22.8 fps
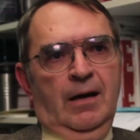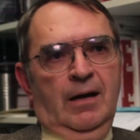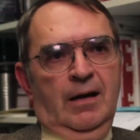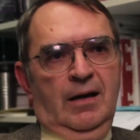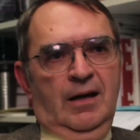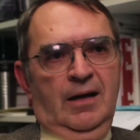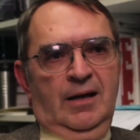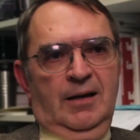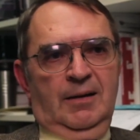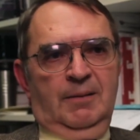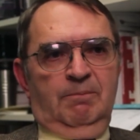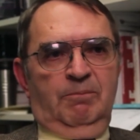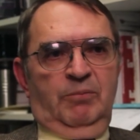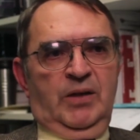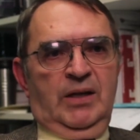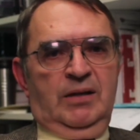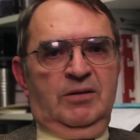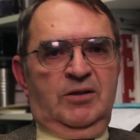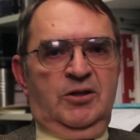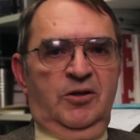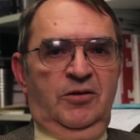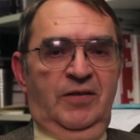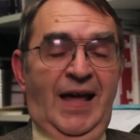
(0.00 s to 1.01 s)

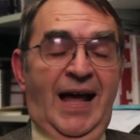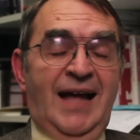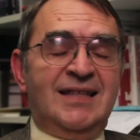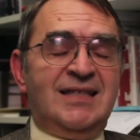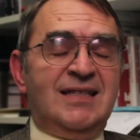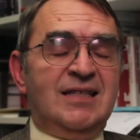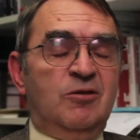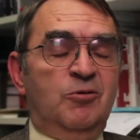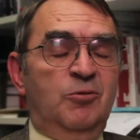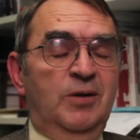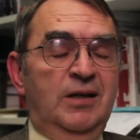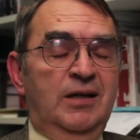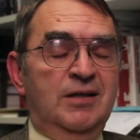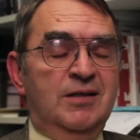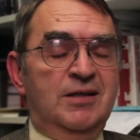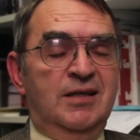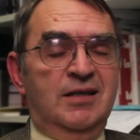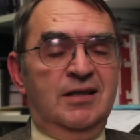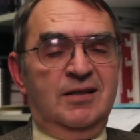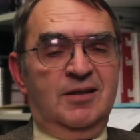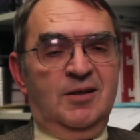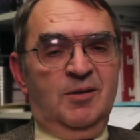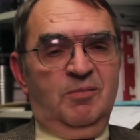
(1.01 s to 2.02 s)
And so that's a
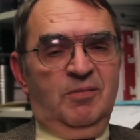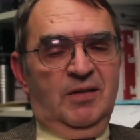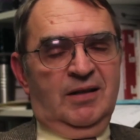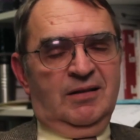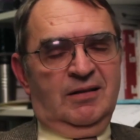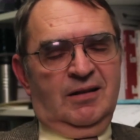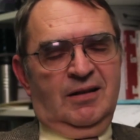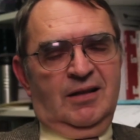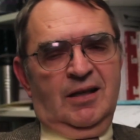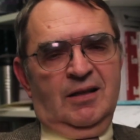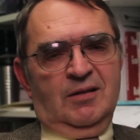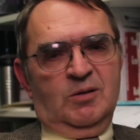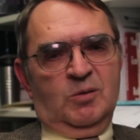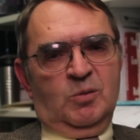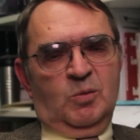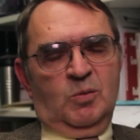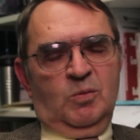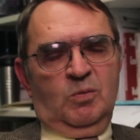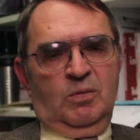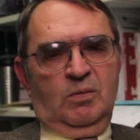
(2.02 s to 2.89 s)
criticism that's